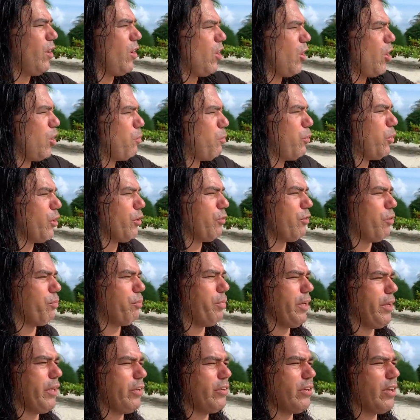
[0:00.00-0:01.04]
on a beautiful
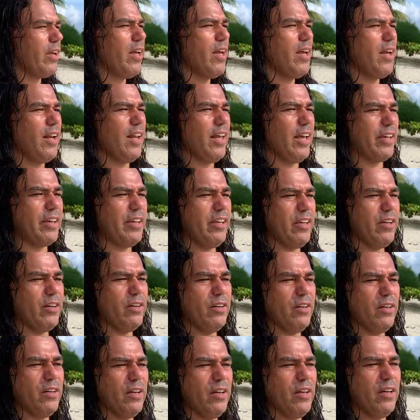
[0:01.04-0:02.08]
beach like here,
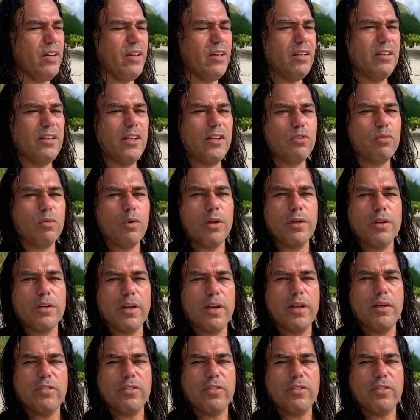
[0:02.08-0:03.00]
this one in